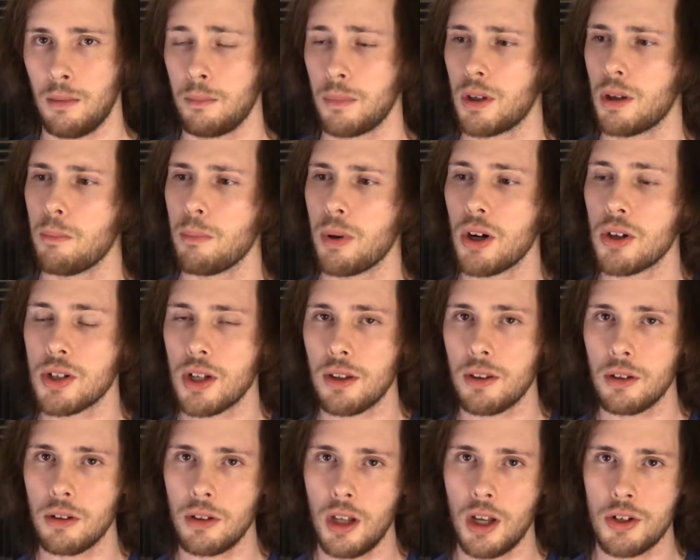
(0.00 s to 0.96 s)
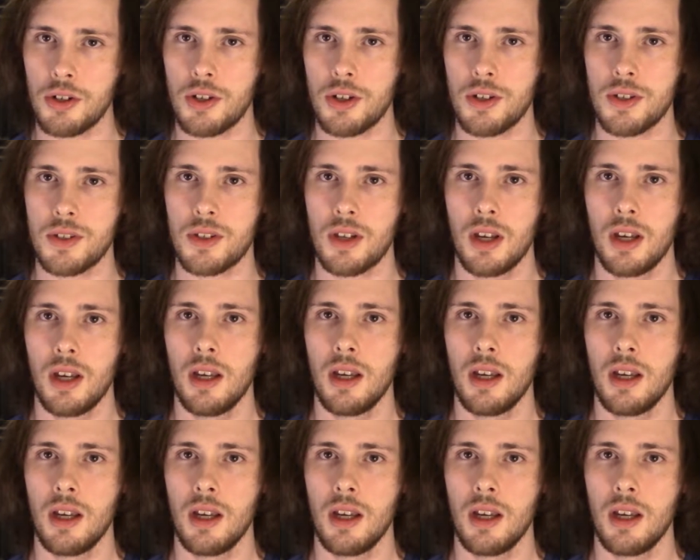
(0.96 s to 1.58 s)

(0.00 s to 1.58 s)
Compared to other launches,